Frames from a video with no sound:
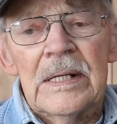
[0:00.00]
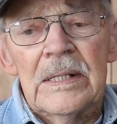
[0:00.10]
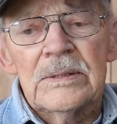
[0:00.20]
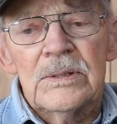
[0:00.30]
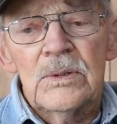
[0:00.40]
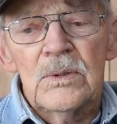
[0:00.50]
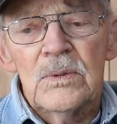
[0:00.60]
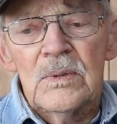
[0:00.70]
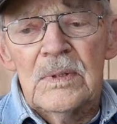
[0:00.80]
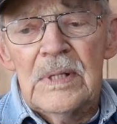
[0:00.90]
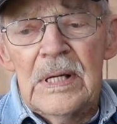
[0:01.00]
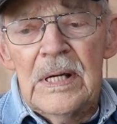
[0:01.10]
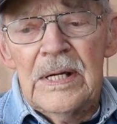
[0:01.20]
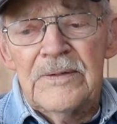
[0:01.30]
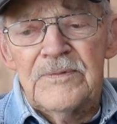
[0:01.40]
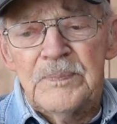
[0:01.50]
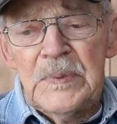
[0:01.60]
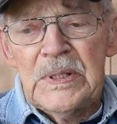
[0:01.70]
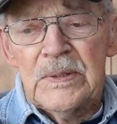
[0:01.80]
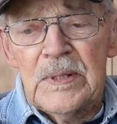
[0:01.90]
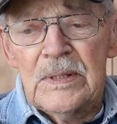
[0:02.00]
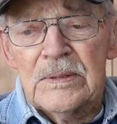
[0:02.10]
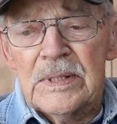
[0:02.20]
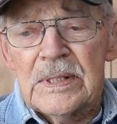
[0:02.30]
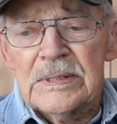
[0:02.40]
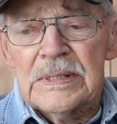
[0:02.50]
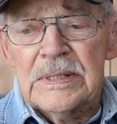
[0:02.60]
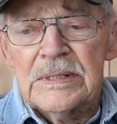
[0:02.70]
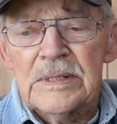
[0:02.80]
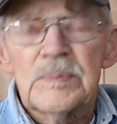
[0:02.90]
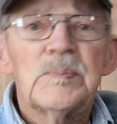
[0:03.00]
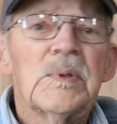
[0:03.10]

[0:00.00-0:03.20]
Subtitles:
So I've been around as this